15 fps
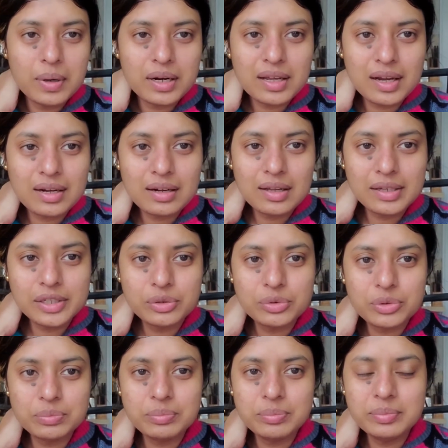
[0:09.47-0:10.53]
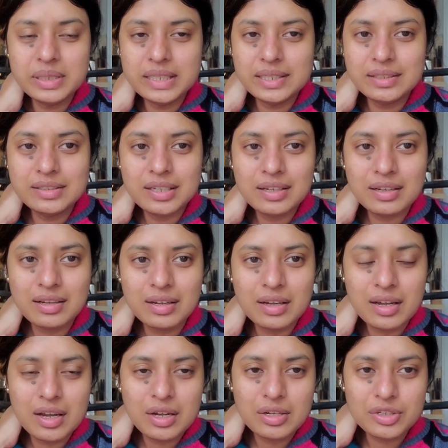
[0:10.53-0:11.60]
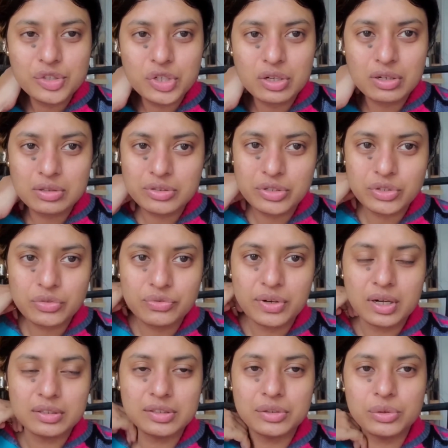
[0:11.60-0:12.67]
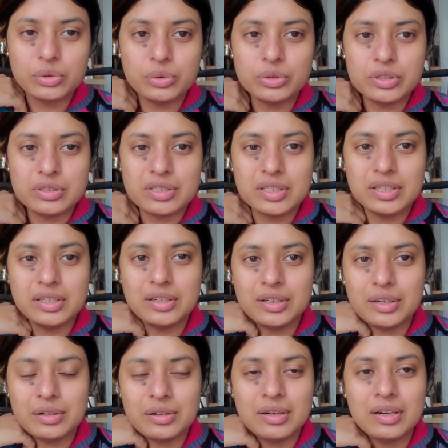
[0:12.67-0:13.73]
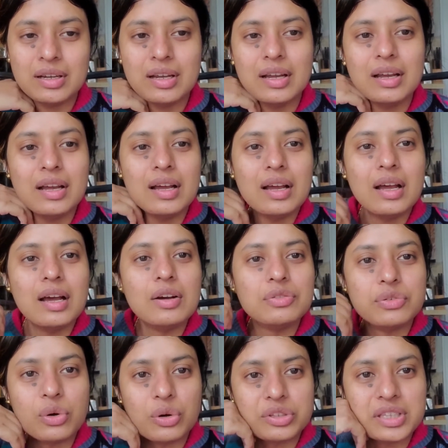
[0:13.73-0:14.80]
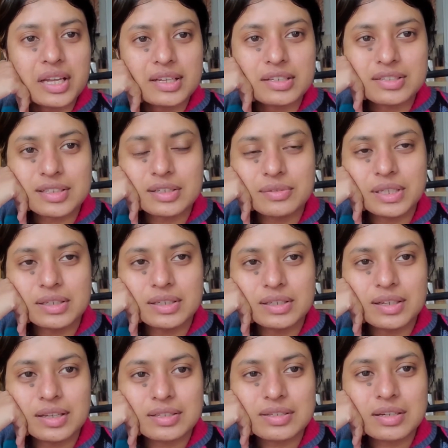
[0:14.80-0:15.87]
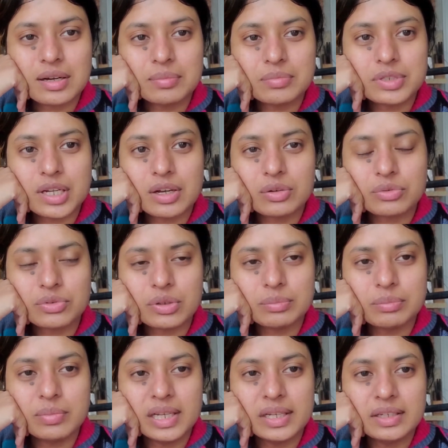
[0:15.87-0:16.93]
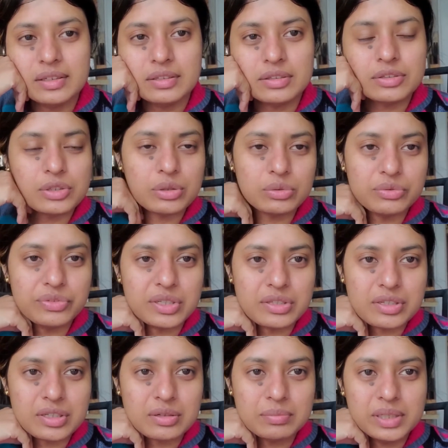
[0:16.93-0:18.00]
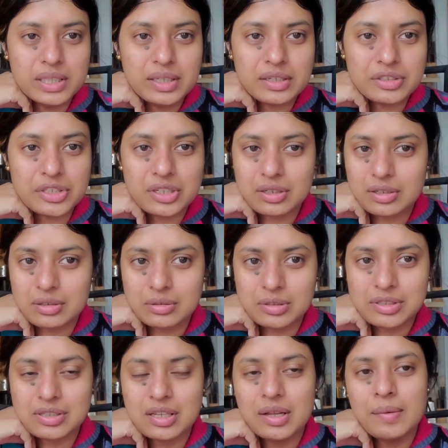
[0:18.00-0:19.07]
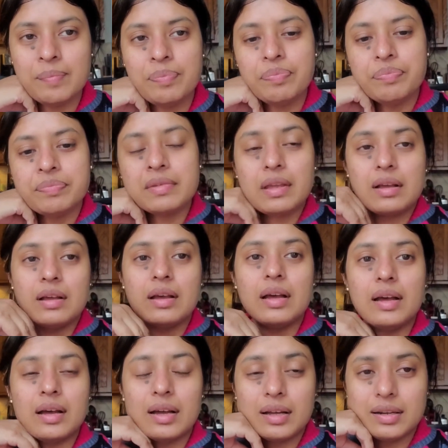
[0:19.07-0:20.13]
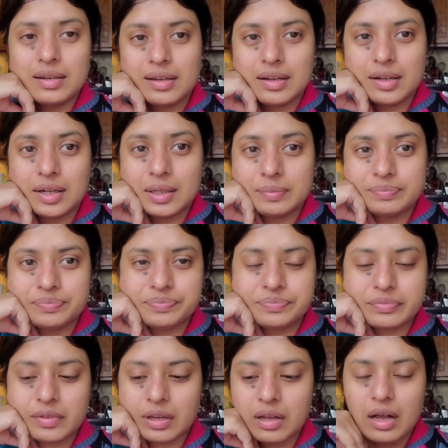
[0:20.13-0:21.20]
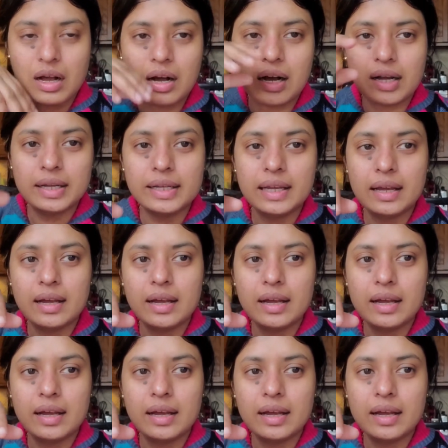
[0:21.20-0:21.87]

but i'd like you to meet charles's father who is here for thanksgiving he has come down from maine to visit me and charles and um, i